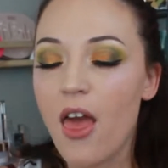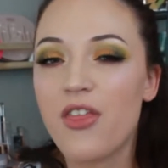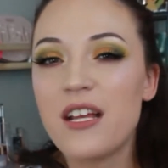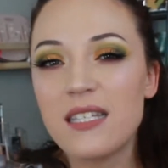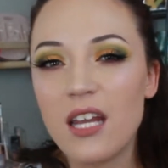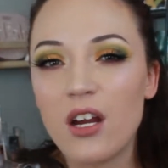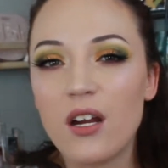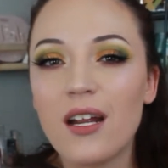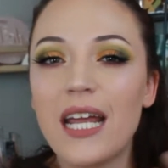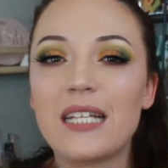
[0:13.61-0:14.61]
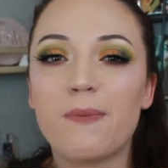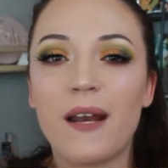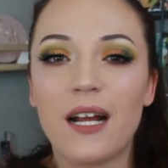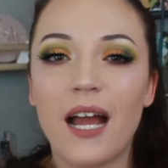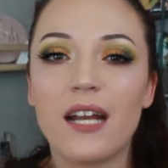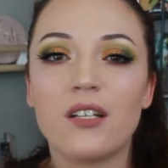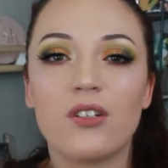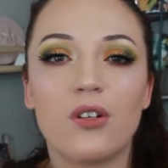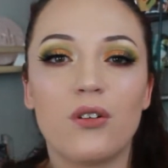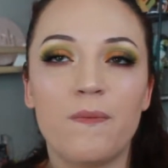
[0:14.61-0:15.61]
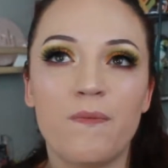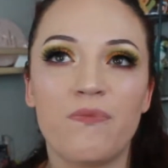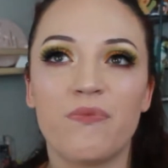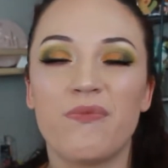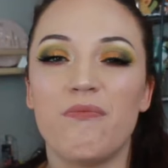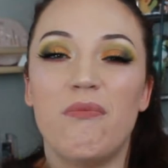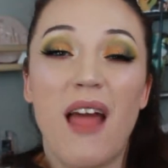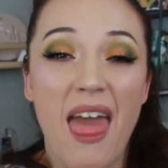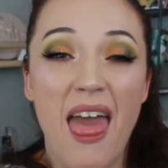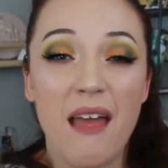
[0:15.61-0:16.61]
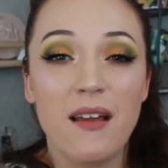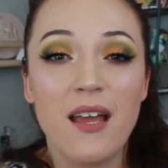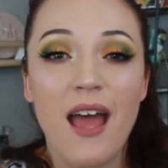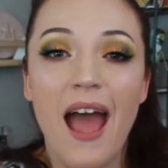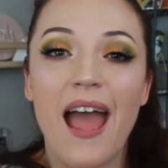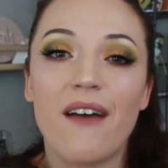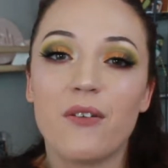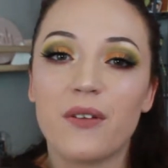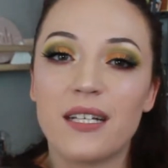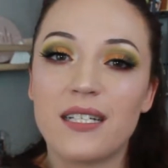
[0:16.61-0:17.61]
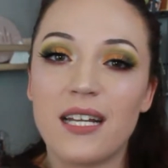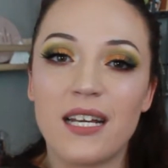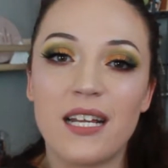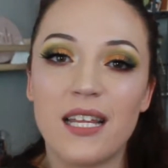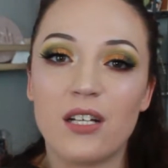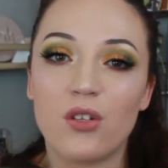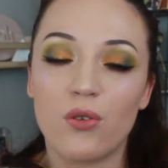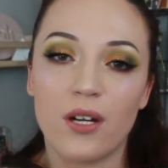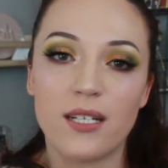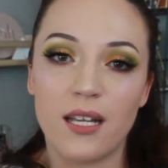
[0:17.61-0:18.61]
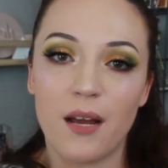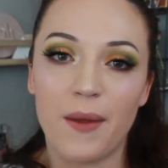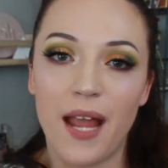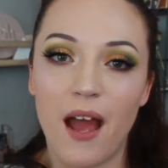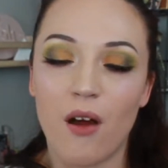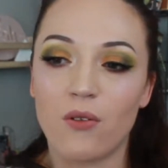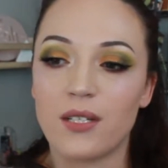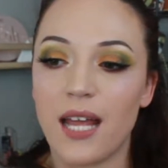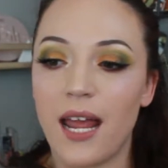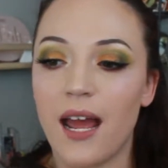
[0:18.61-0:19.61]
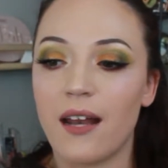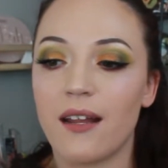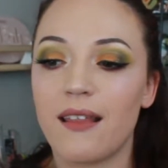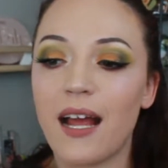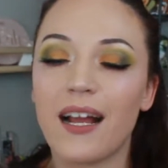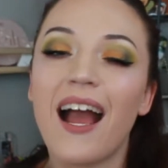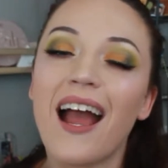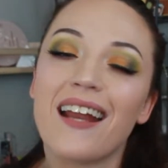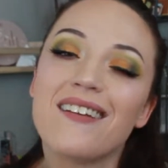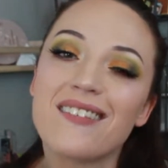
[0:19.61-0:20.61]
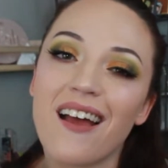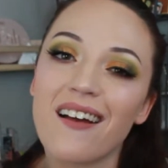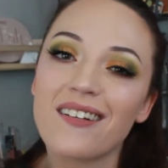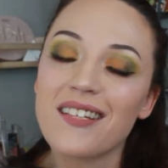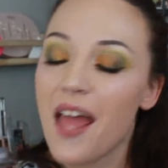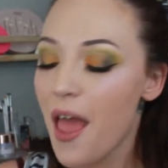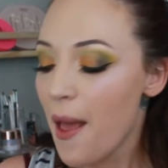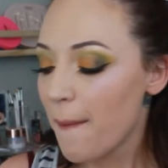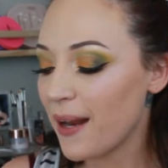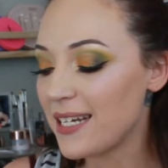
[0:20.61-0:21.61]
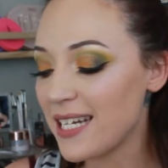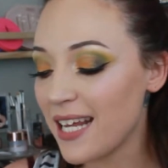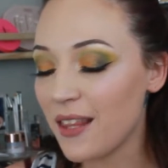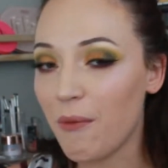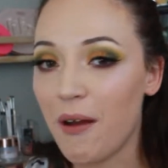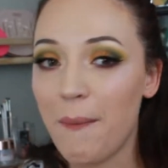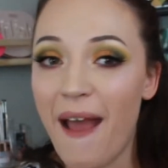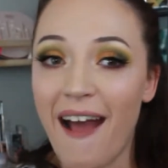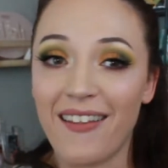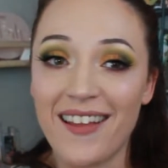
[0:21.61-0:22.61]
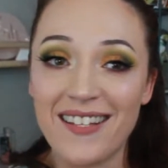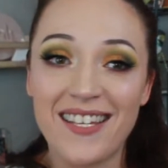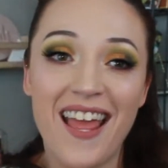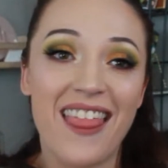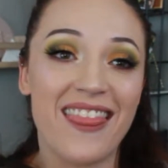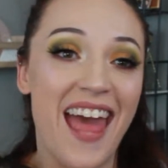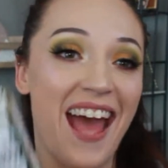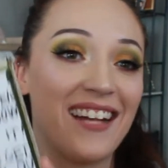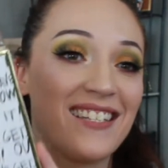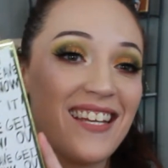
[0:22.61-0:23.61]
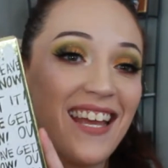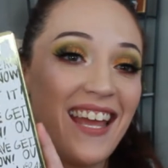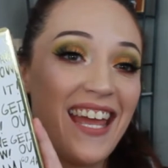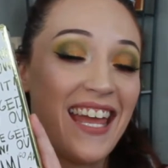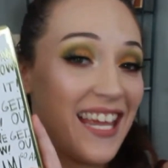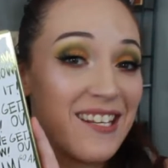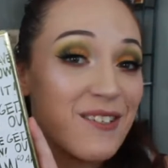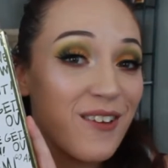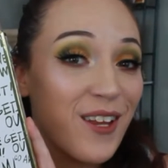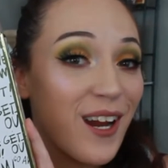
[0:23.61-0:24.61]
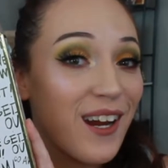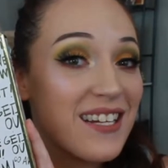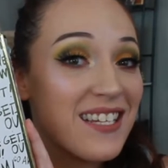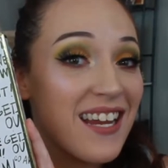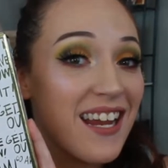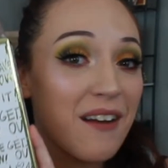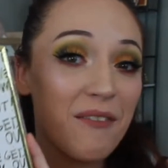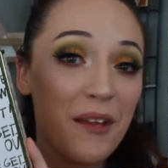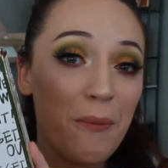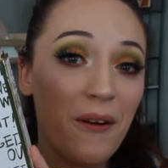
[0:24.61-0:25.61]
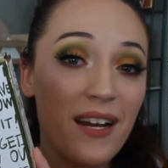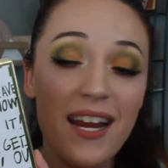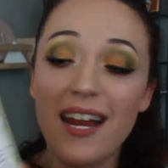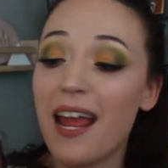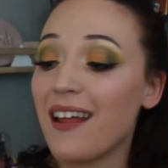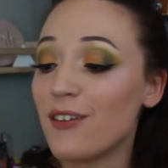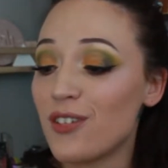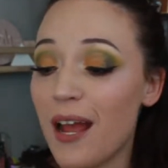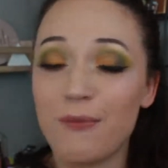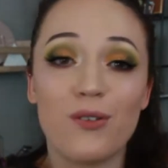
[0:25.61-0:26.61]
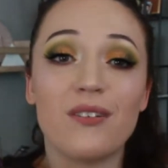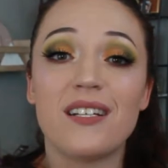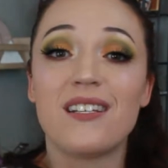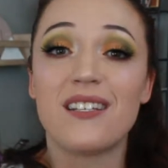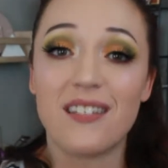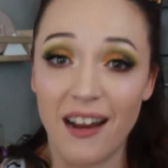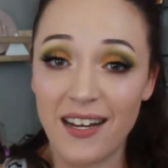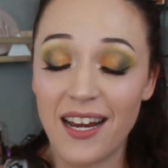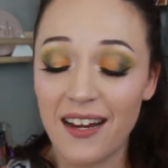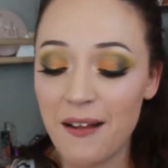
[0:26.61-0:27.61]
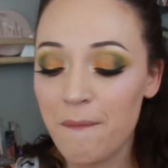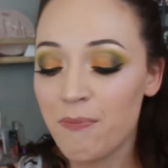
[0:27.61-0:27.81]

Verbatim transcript: This year, it's been a kind of little bleh. I haven't really seen anything too crazy coming out and that kind of sucks. But I did get the one palette that is really crazy and really pretty and just absolutely stunning.